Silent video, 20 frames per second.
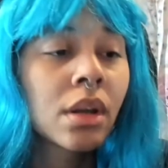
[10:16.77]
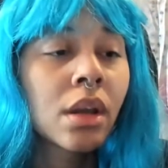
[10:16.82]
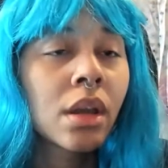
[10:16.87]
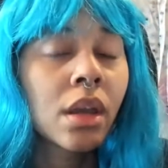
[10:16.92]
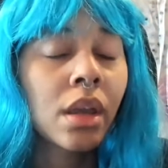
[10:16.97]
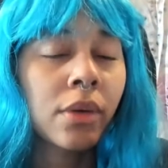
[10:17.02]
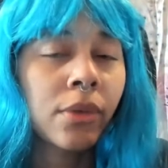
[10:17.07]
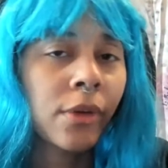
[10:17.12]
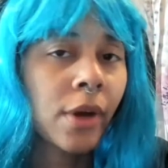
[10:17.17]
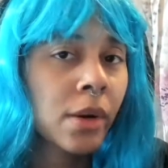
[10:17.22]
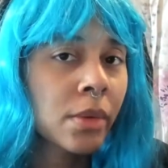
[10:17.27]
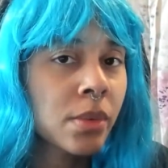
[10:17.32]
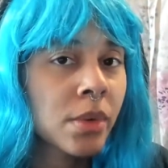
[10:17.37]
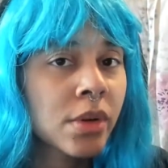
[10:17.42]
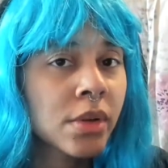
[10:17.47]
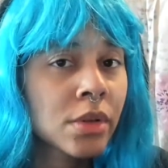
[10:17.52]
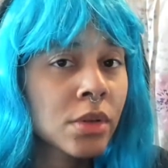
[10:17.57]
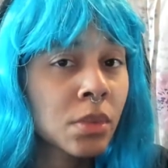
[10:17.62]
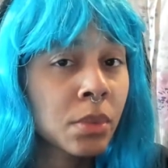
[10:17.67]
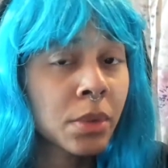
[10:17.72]
If I
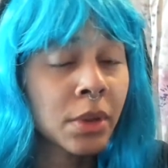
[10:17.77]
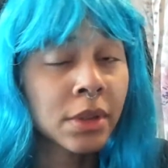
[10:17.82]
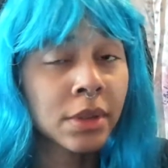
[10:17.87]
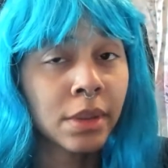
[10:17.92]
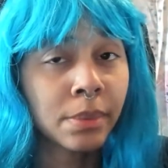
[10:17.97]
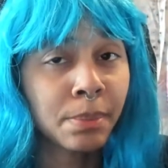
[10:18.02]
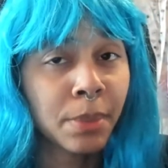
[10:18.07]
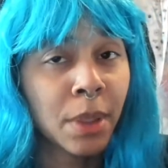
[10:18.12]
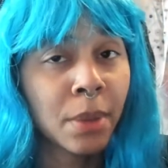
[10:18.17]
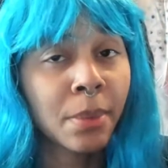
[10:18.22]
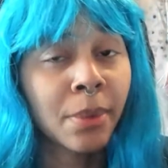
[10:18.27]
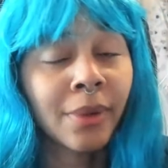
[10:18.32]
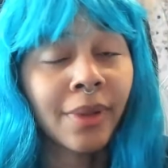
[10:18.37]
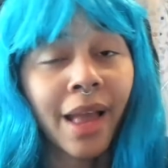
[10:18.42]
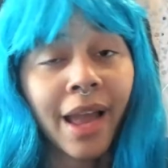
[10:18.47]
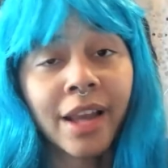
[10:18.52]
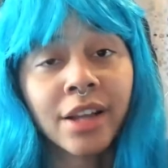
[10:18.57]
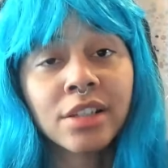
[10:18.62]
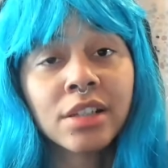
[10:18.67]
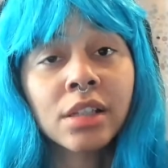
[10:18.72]
was what people
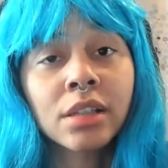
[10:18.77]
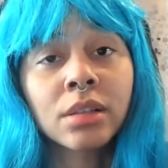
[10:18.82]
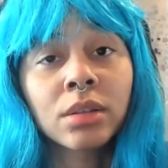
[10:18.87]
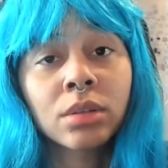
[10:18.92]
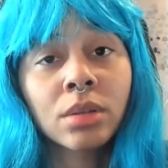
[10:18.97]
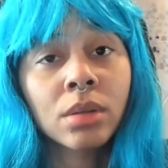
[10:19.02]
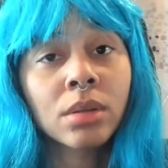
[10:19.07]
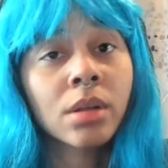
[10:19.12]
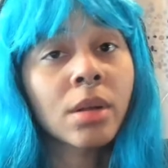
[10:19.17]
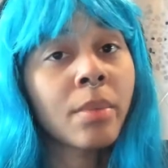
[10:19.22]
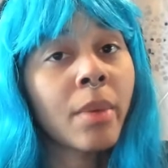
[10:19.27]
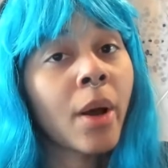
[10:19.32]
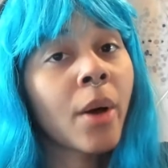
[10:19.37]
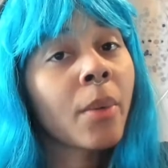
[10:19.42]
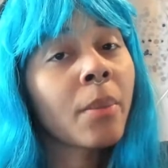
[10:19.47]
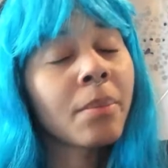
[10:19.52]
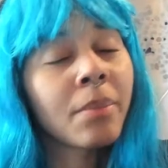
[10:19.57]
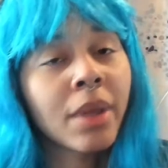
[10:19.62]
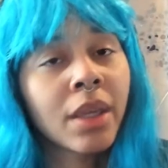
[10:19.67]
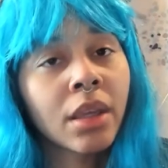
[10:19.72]
actually thought
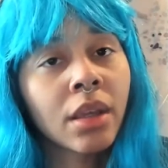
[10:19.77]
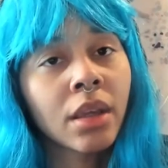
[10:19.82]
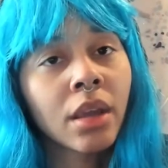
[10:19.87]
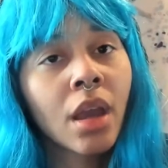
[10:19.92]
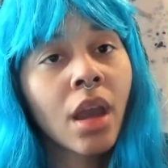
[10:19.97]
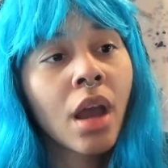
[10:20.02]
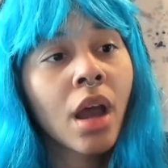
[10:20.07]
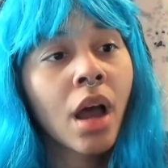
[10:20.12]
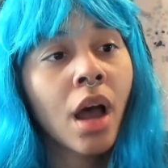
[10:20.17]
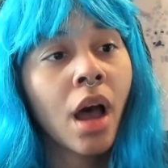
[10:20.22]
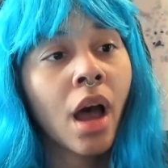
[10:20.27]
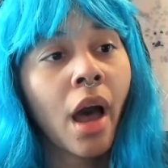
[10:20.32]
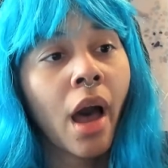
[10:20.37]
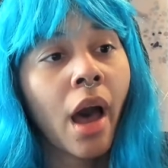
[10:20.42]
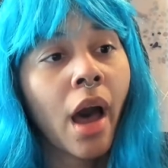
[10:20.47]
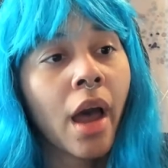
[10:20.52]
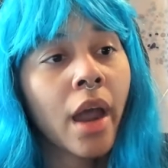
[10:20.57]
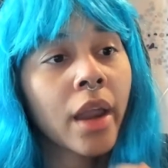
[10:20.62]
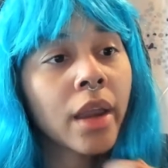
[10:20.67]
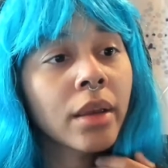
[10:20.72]
about me,
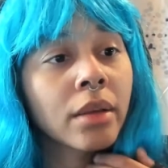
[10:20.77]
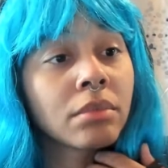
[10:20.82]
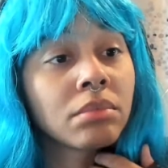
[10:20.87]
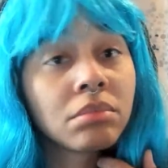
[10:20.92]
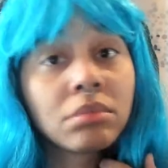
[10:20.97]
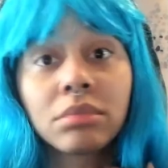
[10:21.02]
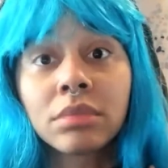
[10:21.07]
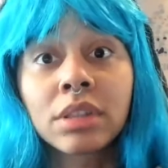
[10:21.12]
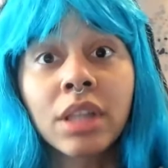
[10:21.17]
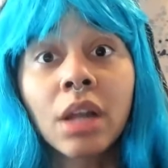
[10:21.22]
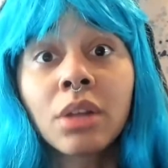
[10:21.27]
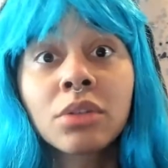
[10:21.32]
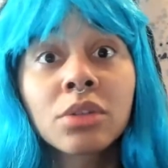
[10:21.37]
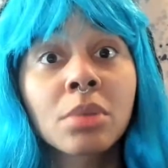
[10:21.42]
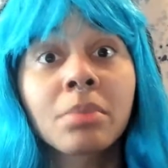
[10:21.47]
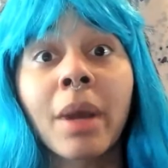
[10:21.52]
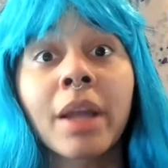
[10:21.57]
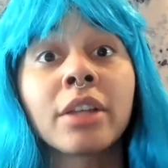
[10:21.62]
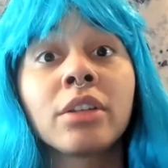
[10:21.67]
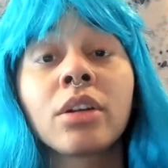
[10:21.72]
I, down to
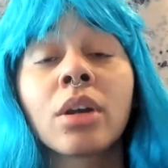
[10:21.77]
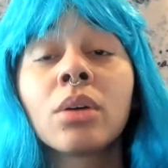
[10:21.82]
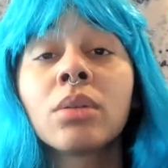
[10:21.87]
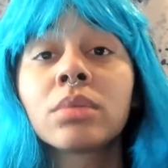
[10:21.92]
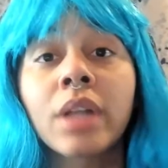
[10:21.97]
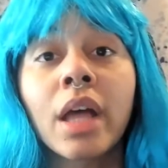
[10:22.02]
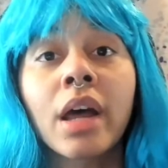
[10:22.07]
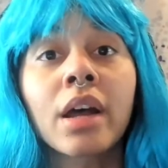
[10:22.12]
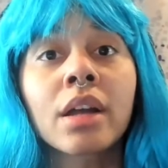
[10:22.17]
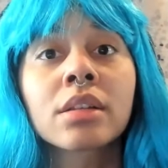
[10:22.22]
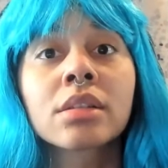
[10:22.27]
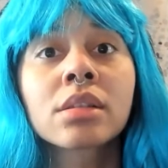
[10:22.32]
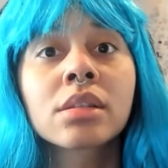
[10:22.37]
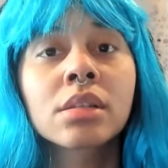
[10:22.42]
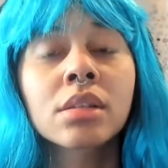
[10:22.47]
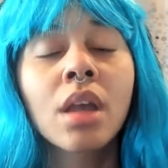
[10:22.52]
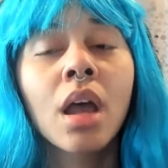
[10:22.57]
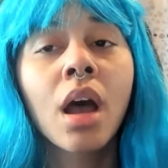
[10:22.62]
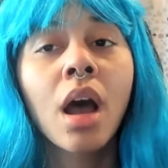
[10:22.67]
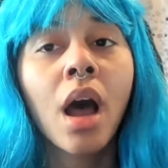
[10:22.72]
my
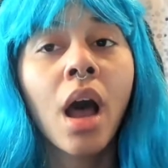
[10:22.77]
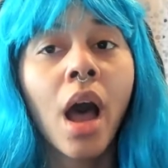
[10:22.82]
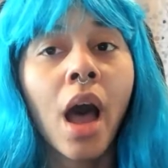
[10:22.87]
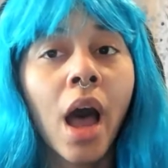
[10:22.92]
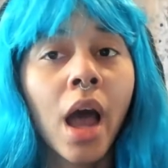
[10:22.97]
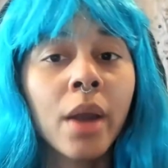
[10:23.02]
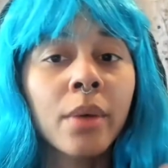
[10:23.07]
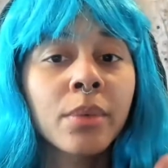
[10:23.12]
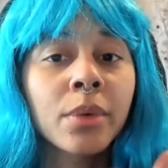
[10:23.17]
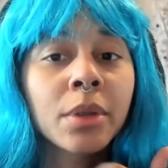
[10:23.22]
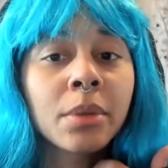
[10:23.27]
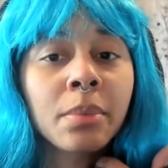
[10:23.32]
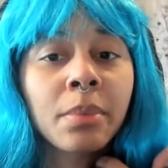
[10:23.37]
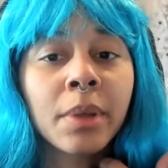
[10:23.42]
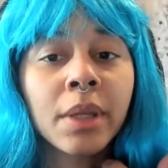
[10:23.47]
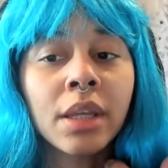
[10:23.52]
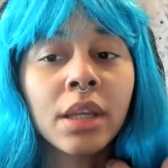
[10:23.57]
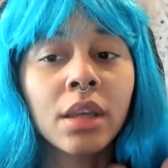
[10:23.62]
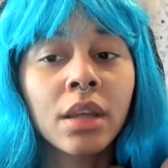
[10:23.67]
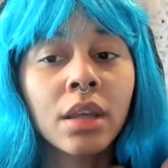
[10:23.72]
gonads, I would
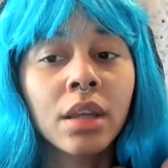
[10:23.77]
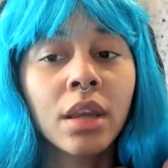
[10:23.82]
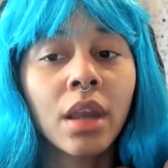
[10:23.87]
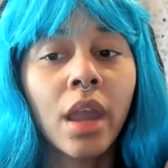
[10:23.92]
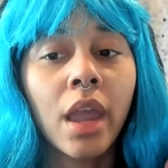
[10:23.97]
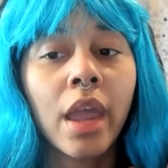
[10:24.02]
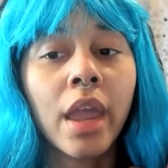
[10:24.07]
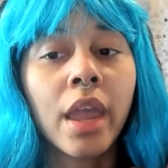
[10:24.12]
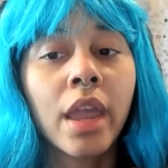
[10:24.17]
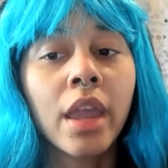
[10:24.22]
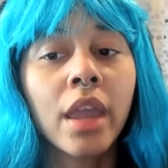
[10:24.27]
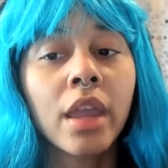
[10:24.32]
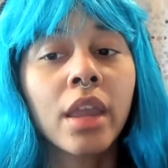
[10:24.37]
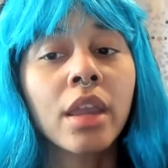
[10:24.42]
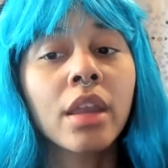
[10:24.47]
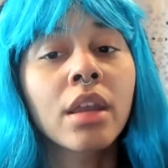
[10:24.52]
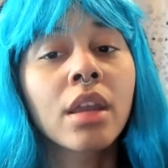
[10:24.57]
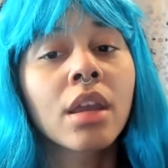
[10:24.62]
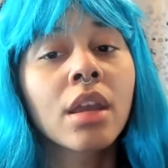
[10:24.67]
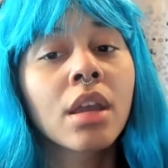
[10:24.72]
be
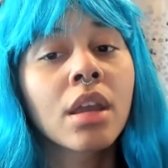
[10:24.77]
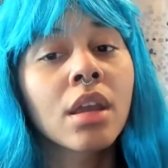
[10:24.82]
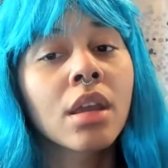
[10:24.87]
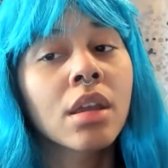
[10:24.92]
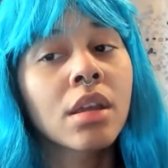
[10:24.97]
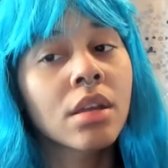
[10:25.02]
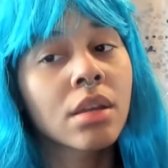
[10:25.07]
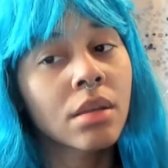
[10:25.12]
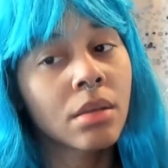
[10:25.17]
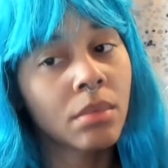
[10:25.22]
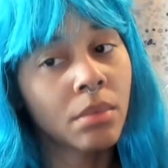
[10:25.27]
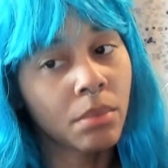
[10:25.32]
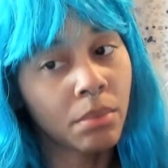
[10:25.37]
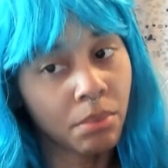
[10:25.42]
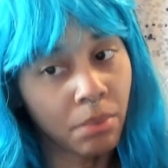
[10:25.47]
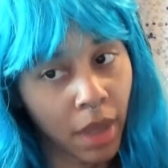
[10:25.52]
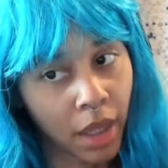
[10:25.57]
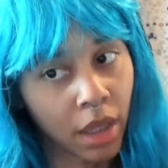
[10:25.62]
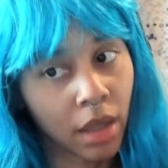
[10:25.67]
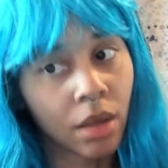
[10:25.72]
a
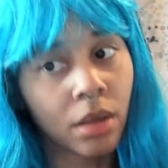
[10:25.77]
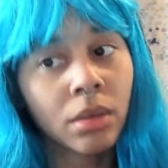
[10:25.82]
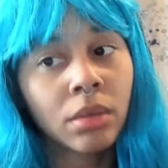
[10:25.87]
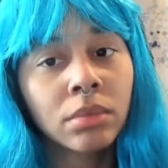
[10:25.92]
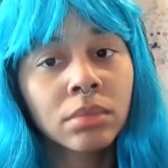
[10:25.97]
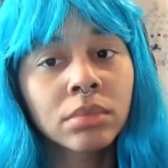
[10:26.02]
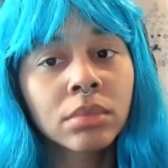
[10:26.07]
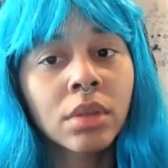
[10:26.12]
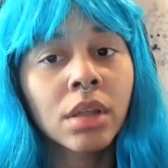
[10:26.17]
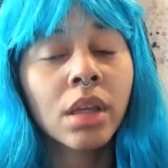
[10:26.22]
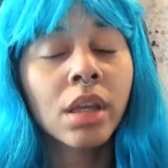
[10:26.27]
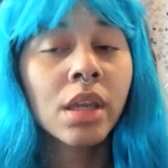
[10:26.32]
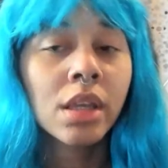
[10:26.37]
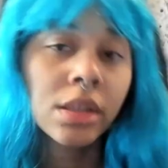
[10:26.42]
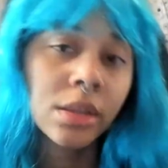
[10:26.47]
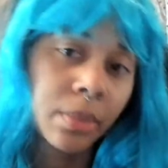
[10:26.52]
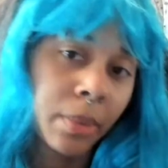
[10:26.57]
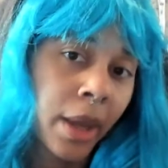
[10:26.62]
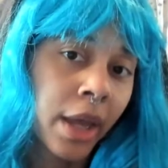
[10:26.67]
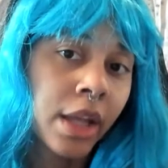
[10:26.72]
male,
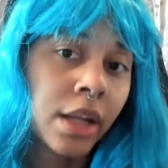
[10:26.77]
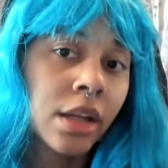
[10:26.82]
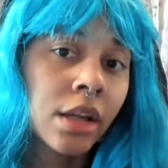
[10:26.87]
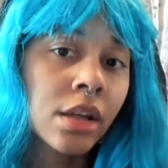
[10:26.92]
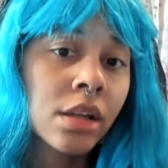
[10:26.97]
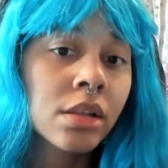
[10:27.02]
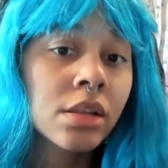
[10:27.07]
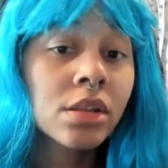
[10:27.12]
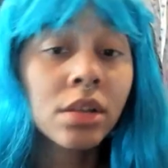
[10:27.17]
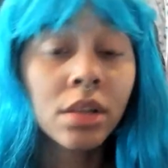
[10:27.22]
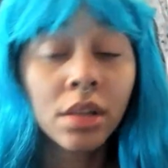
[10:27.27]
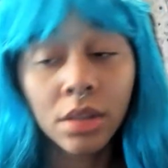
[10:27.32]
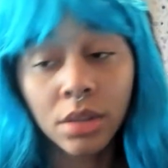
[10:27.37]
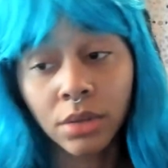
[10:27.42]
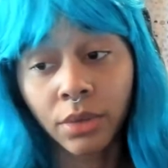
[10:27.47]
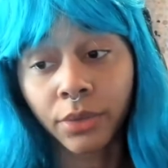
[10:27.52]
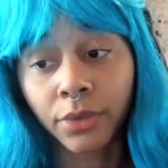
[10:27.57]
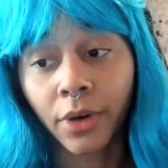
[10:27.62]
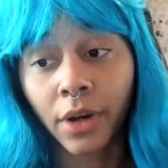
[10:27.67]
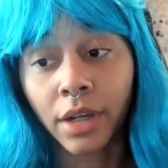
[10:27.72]
Hispanic,
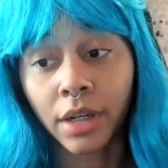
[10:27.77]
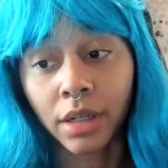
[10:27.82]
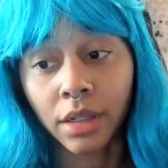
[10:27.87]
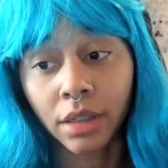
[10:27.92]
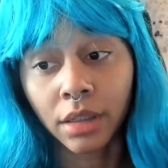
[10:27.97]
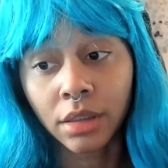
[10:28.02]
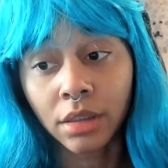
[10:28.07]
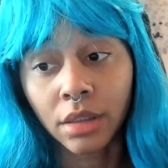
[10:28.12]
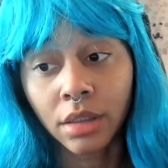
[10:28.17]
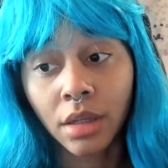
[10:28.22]
schizophrenic,